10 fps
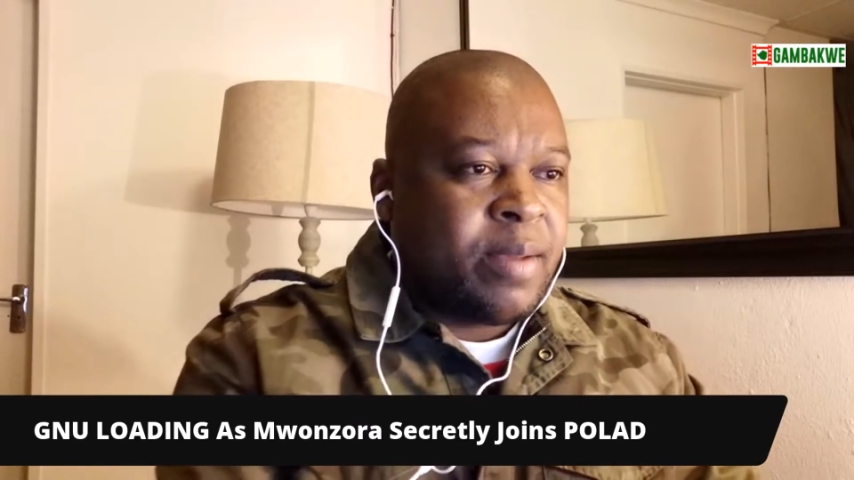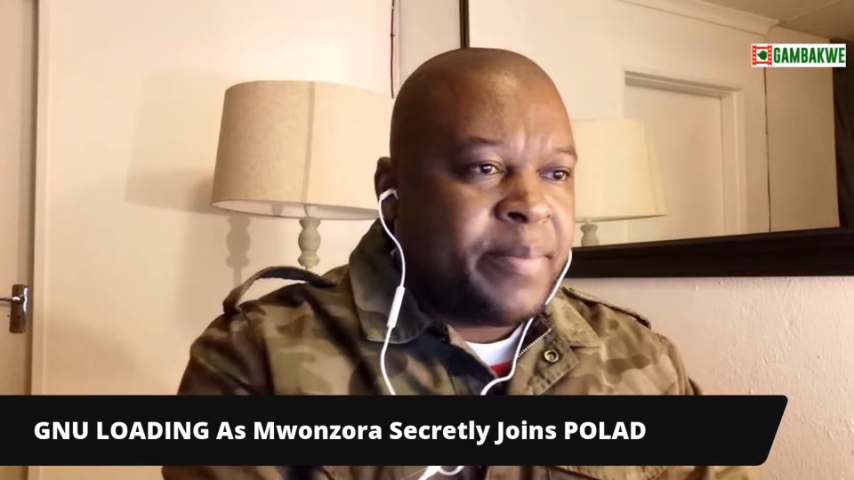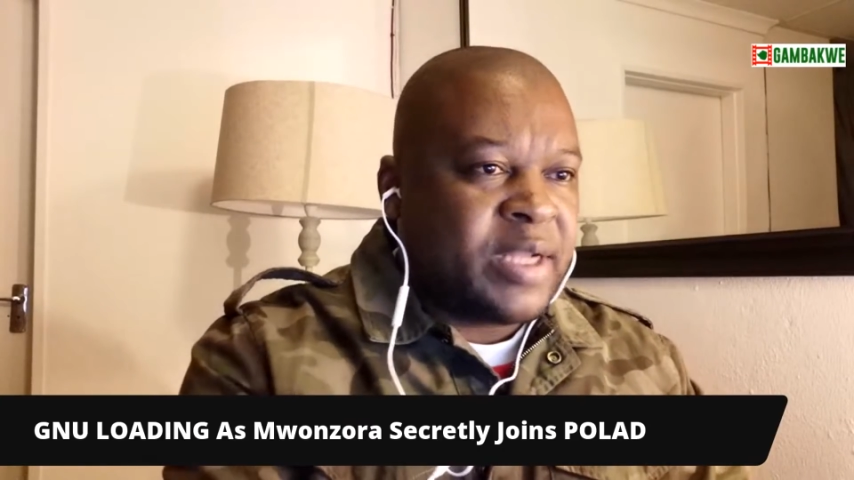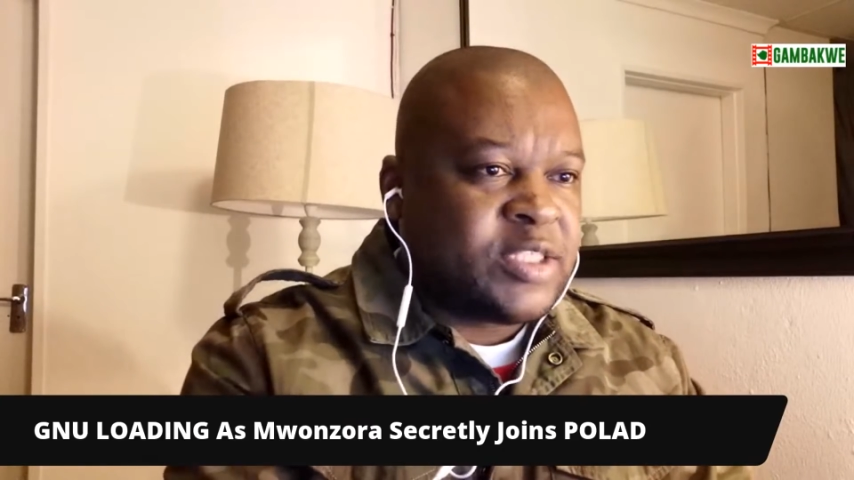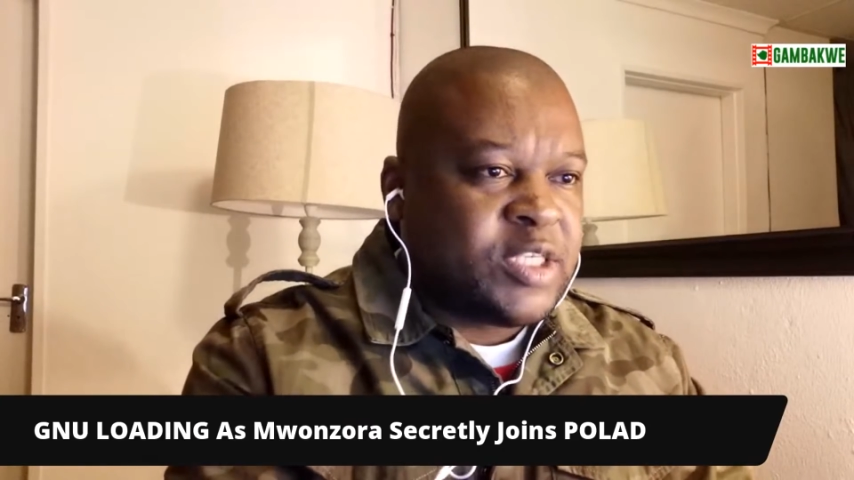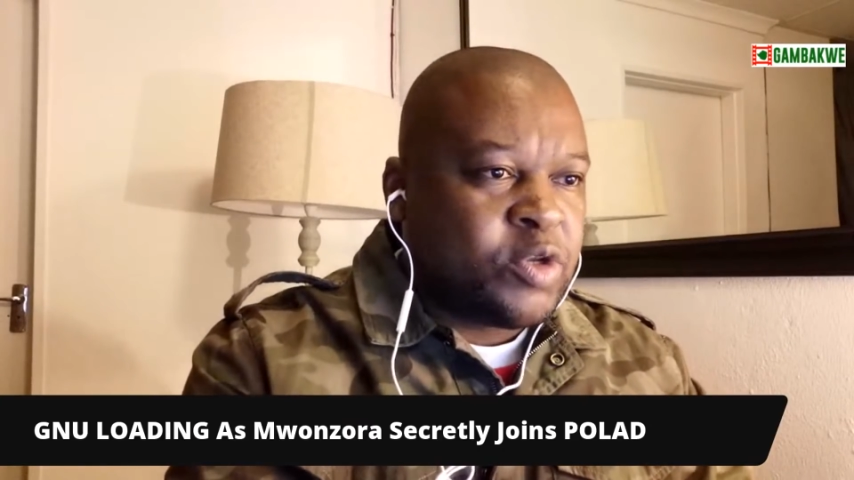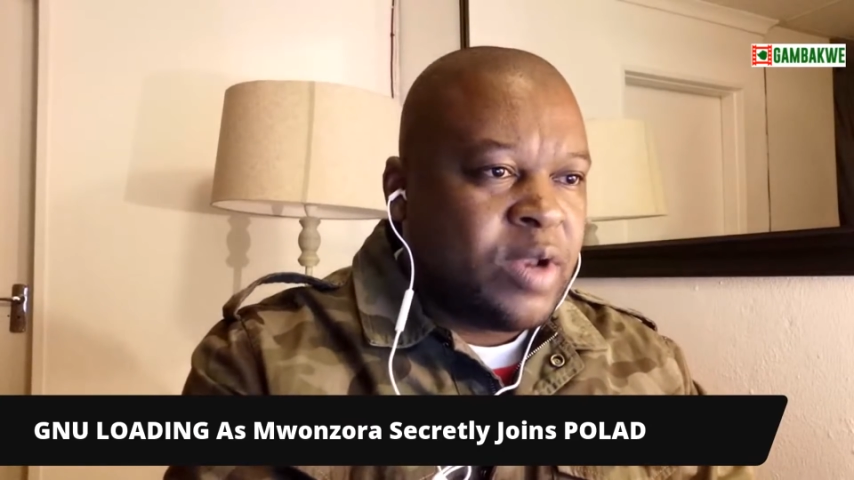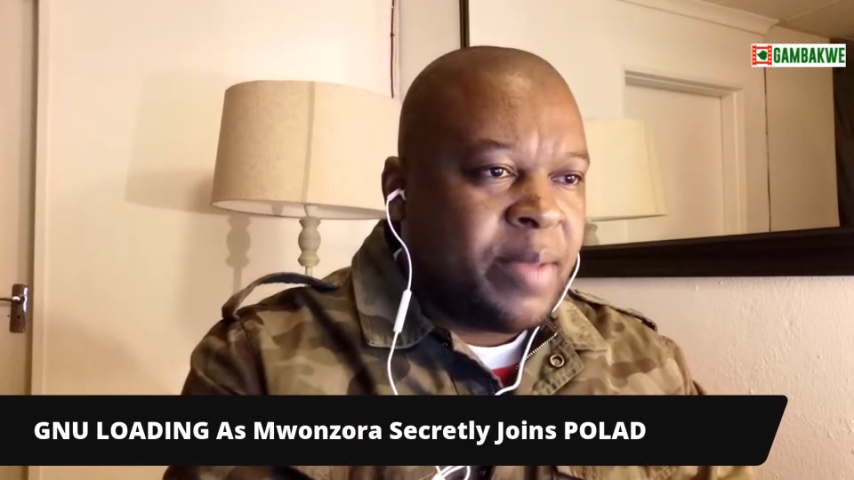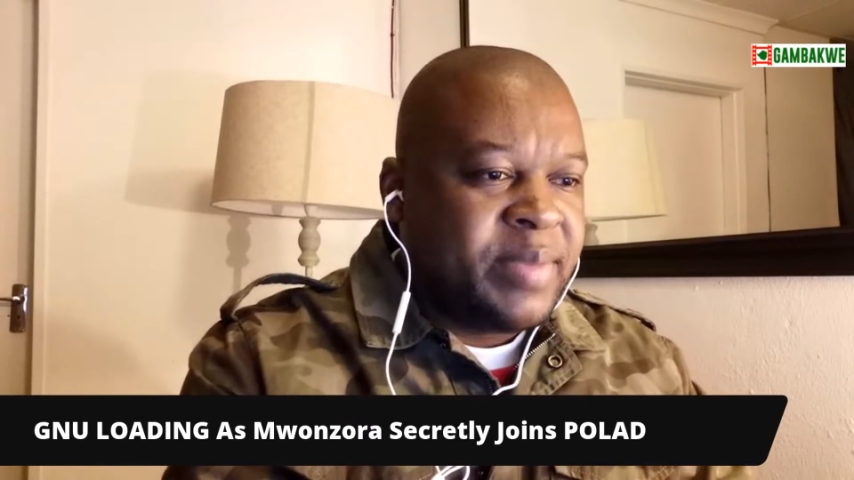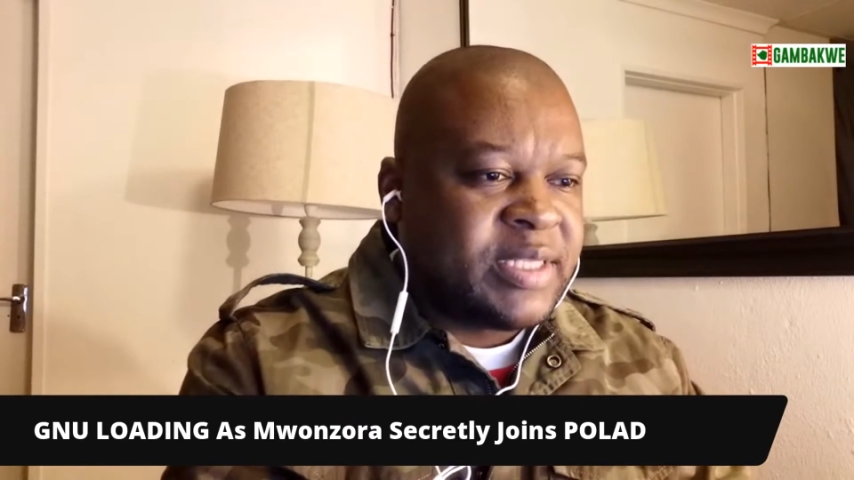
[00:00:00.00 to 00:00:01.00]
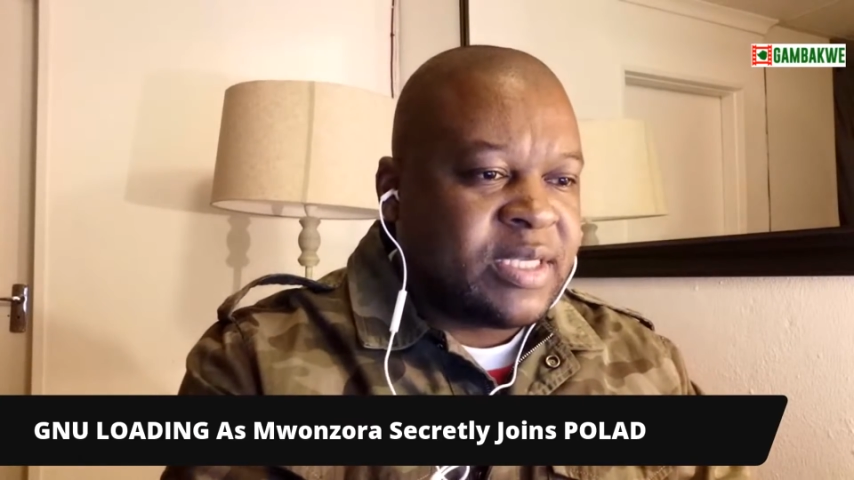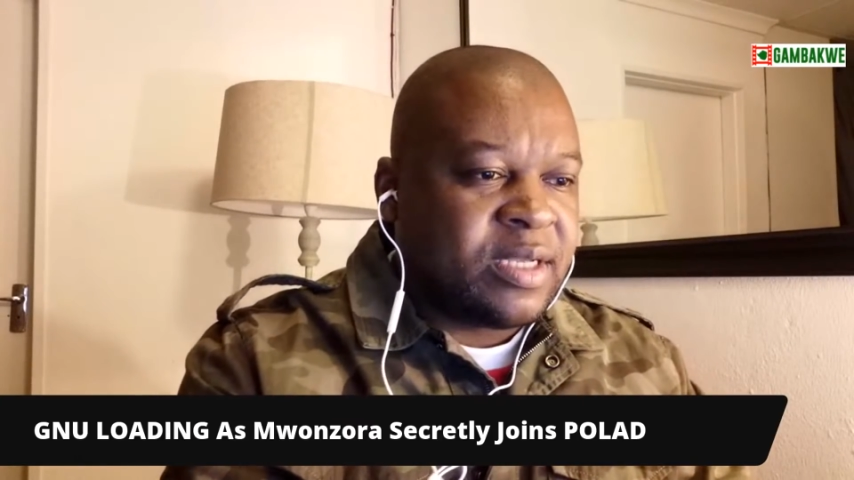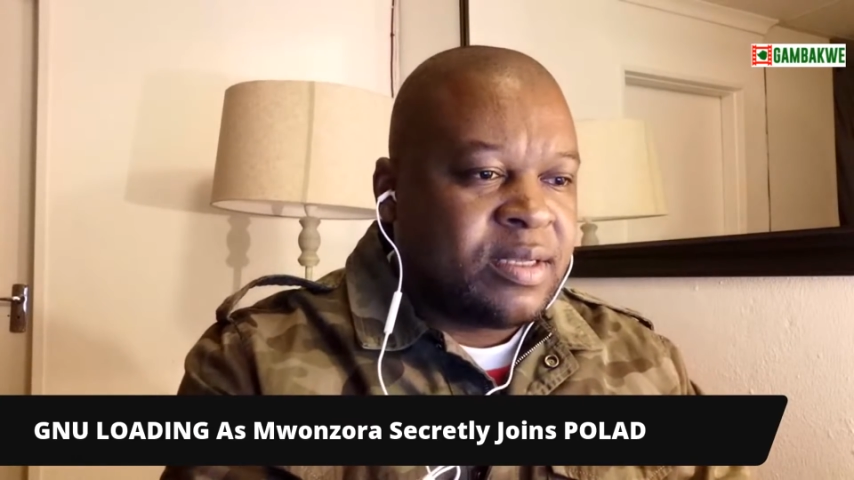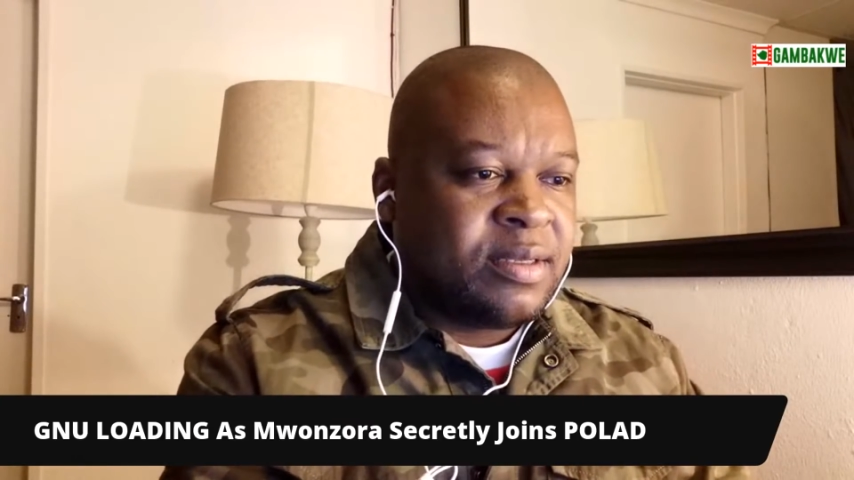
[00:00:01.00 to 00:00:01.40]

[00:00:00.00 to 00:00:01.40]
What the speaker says: particular meeting